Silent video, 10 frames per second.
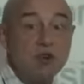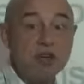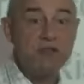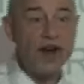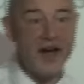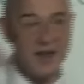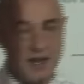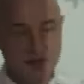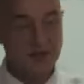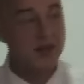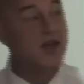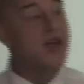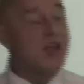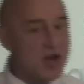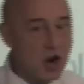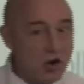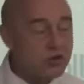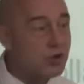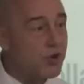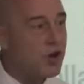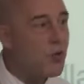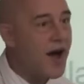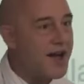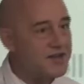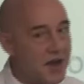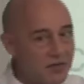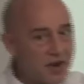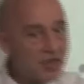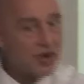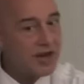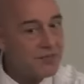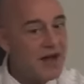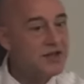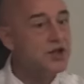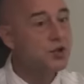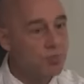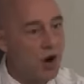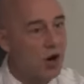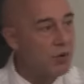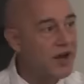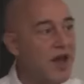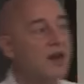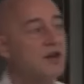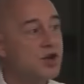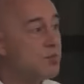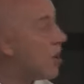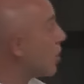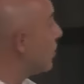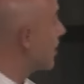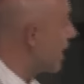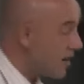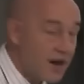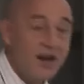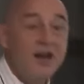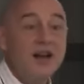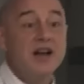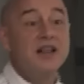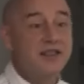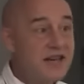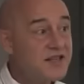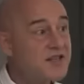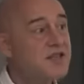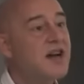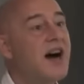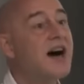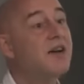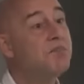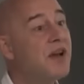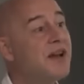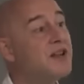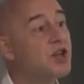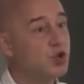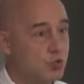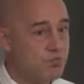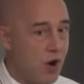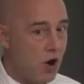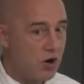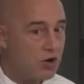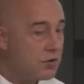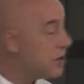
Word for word: refinancing. It also requires every three months you borrow again, you borrow again. This ability to borrow